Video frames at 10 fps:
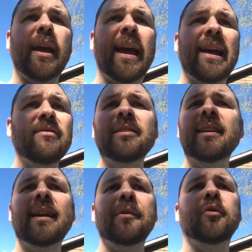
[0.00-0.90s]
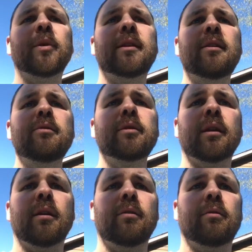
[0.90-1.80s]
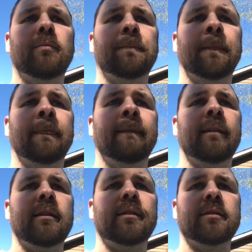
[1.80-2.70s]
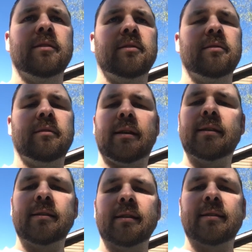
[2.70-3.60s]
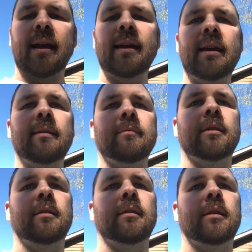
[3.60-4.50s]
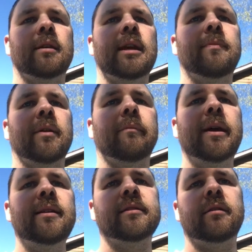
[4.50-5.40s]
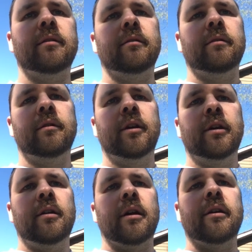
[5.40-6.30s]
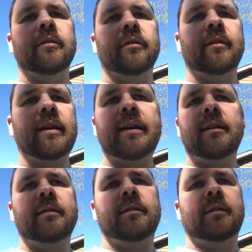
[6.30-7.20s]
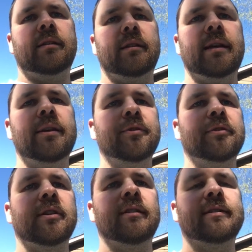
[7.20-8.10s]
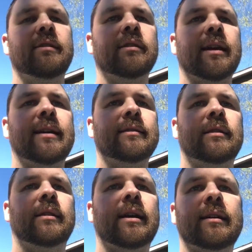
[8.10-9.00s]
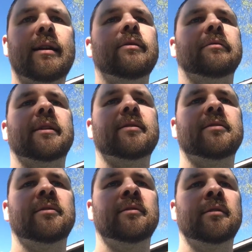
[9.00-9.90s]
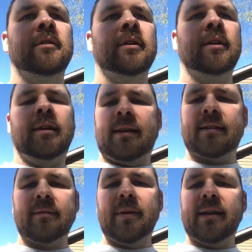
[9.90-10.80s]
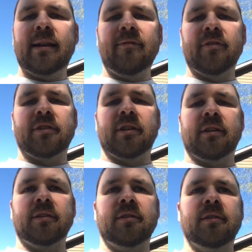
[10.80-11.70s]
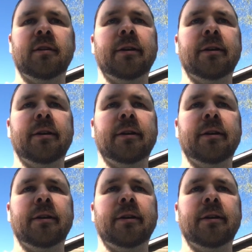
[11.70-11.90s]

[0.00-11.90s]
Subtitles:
everything else we do, is the same, and keeping our bees other than that, and he uses oxalic acid and I don't. That's the big difference in us.